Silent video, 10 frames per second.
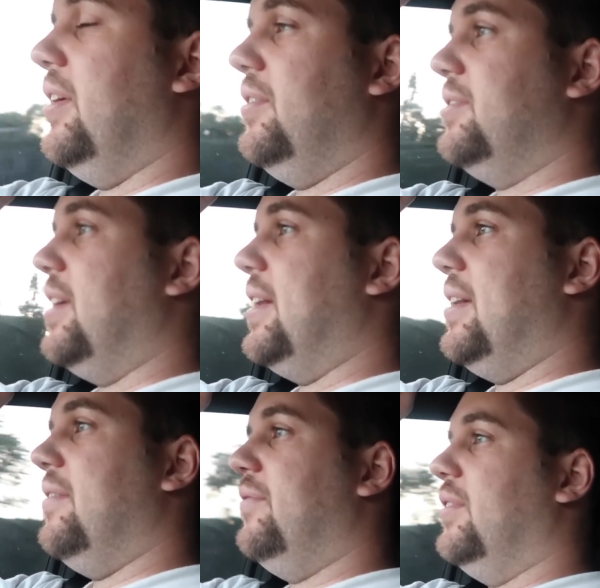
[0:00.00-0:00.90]
The other side,
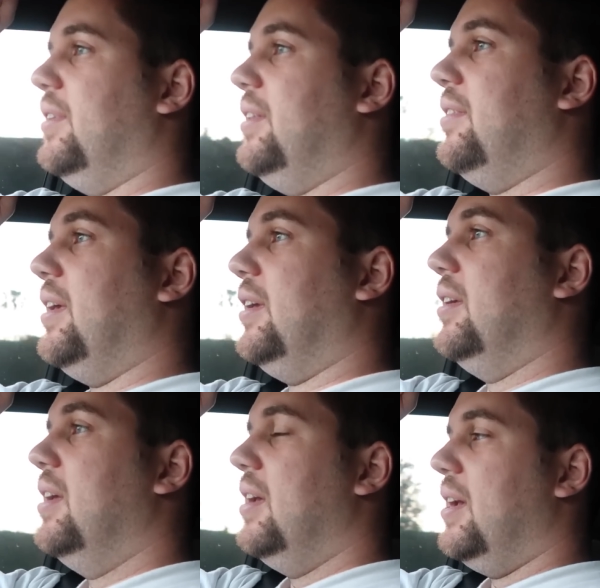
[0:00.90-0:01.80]
I didn't feel anything,
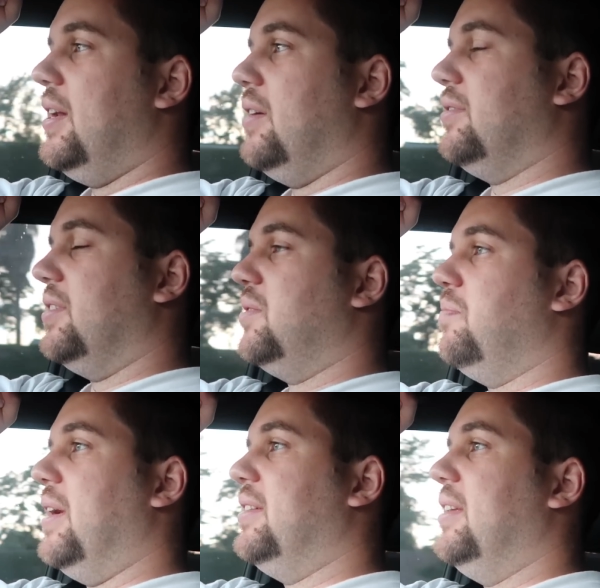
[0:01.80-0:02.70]
and I was
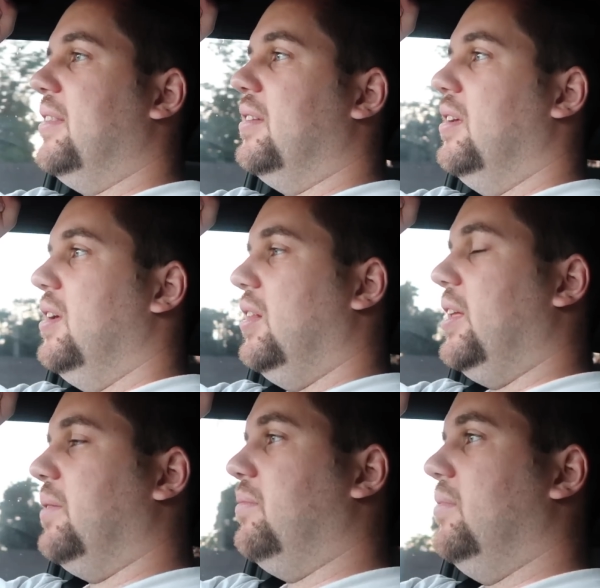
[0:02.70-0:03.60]
expecting,
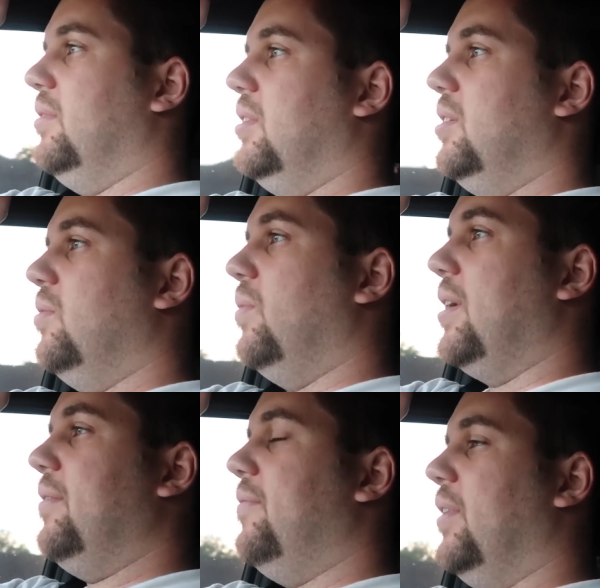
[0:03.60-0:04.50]
like,
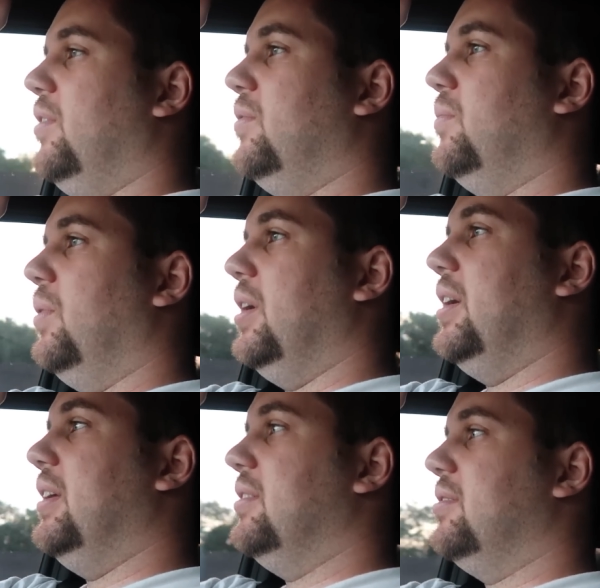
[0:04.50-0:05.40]
what I felt
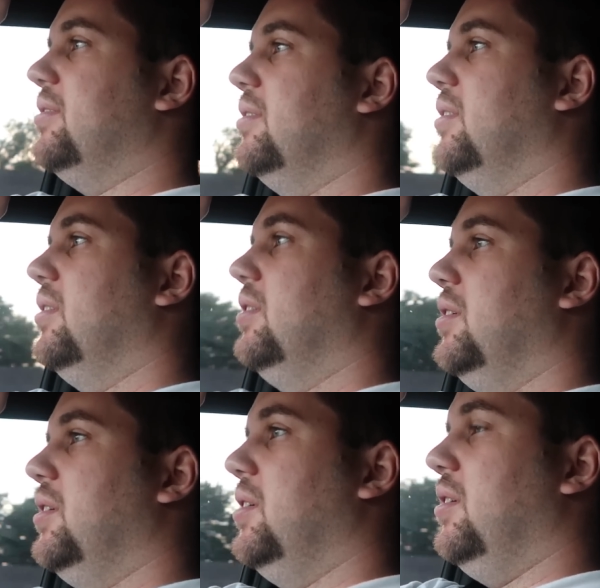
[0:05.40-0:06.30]
was
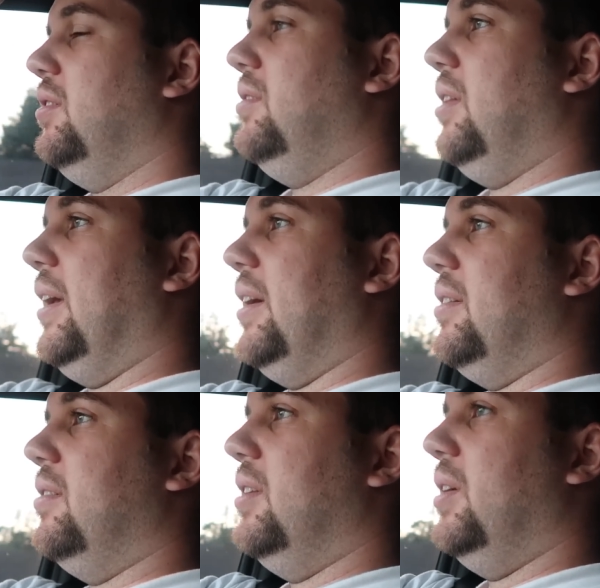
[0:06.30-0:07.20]
like
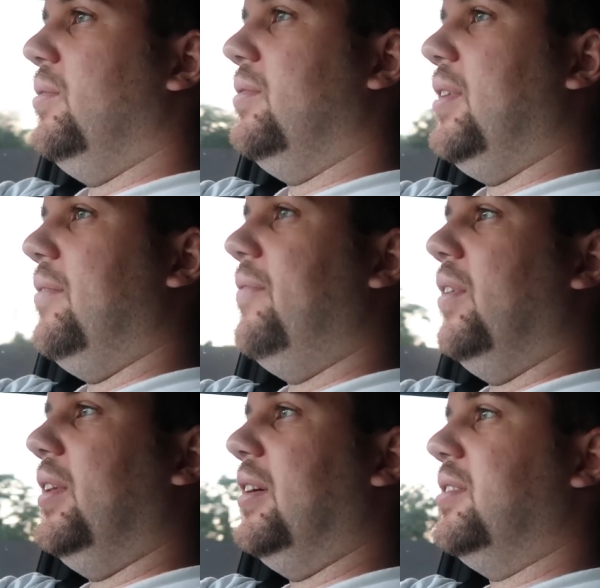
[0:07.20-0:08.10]
a, it was it
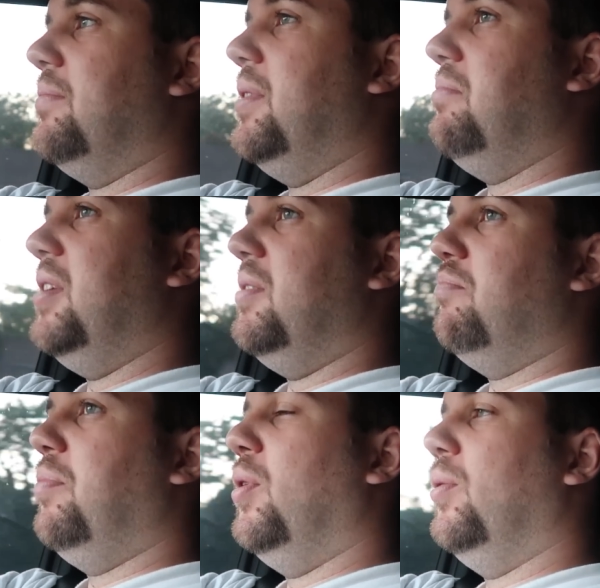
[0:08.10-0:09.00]
felt like something being
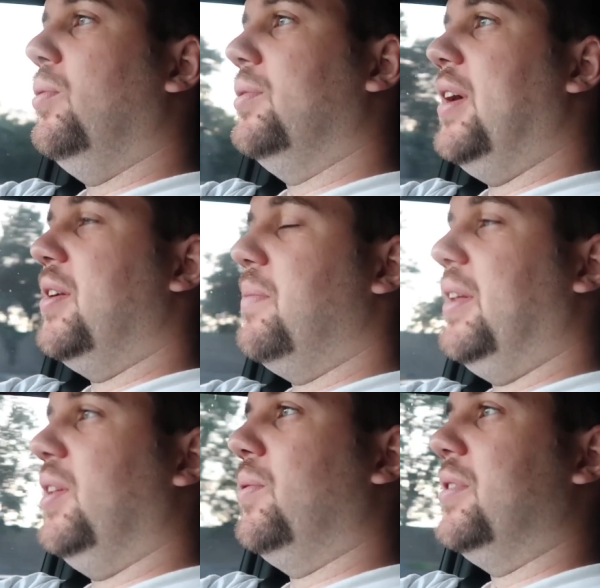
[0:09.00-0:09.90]
pulled out of
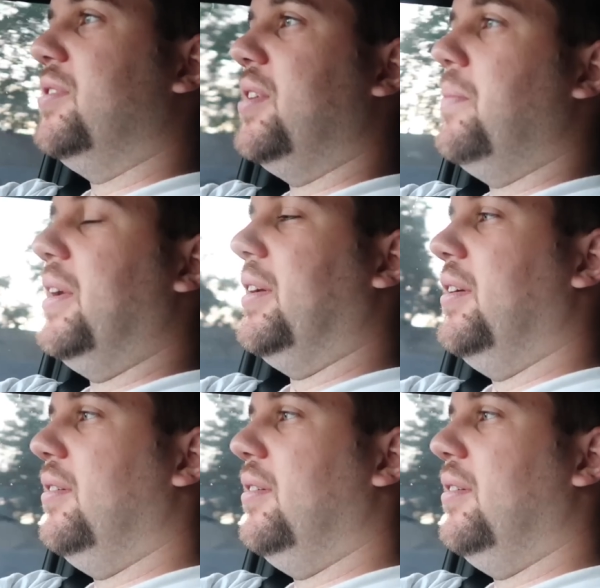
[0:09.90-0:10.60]
my lower stomach.